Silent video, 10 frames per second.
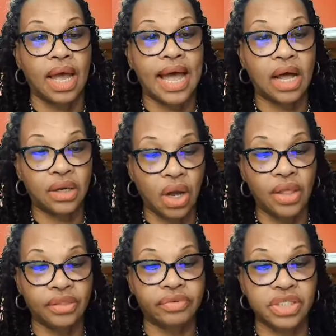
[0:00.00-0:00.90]
out
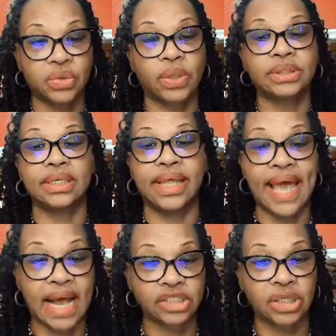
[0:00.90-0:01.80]
on the resort till they
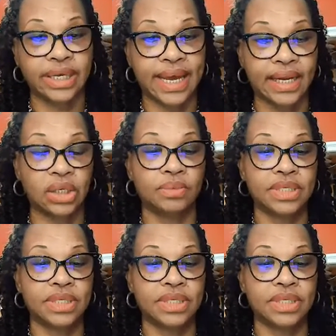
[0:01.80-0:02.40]
actually get home.